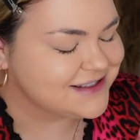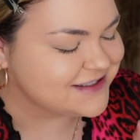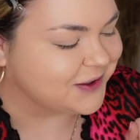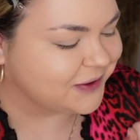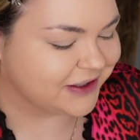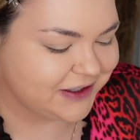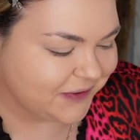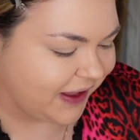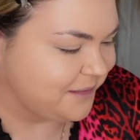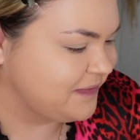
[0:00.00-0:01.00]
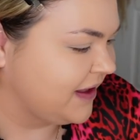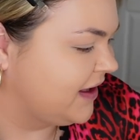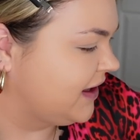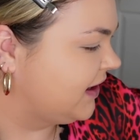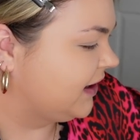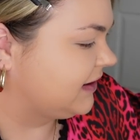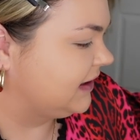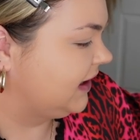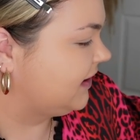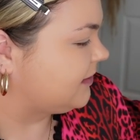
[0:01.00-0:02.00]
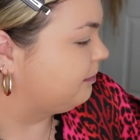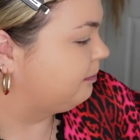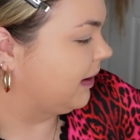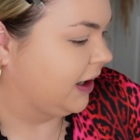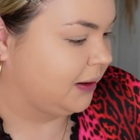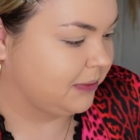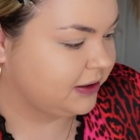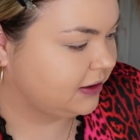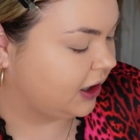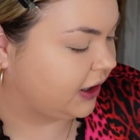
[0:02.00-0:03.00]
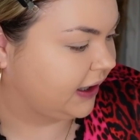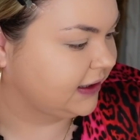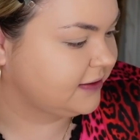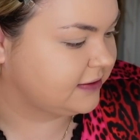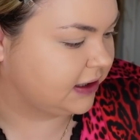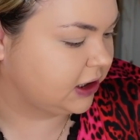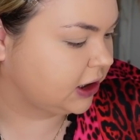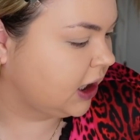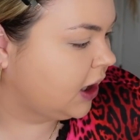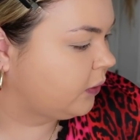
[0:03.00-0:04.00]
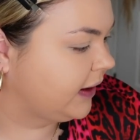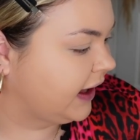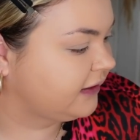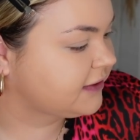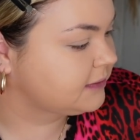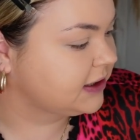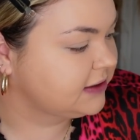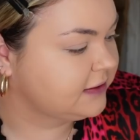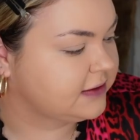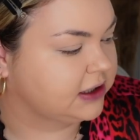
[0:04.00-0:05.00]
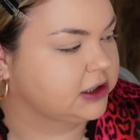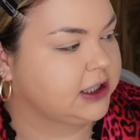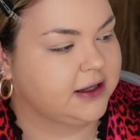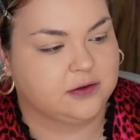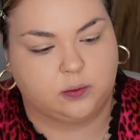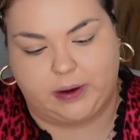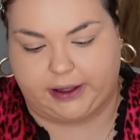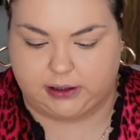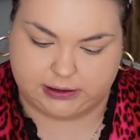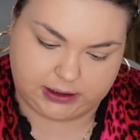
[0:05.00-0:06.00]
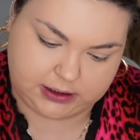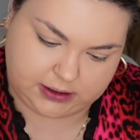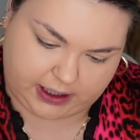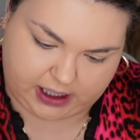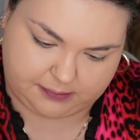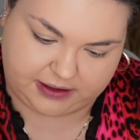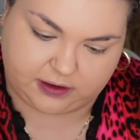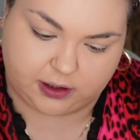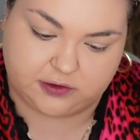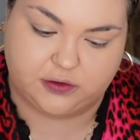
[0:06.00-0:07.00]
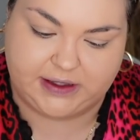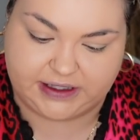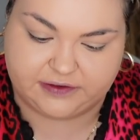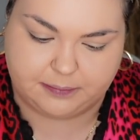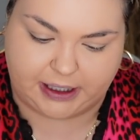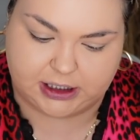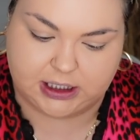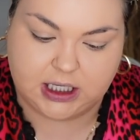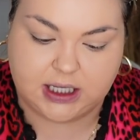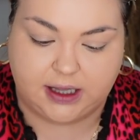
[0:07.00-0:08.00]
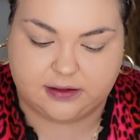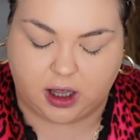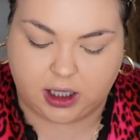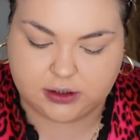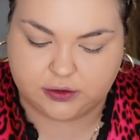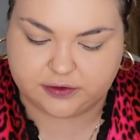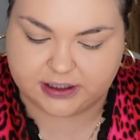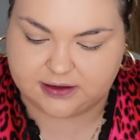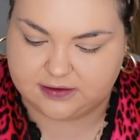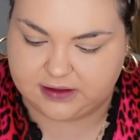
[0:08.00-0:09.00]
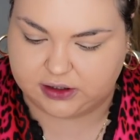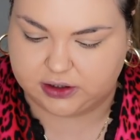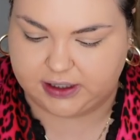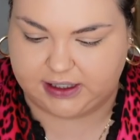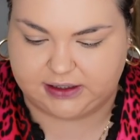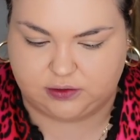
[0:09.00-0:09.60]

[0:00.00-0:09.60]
so good. Okay, Clinique is bomb. All right, let's see here. We have some concealer as well. Um, it's also the Even Better. It's all over concealer and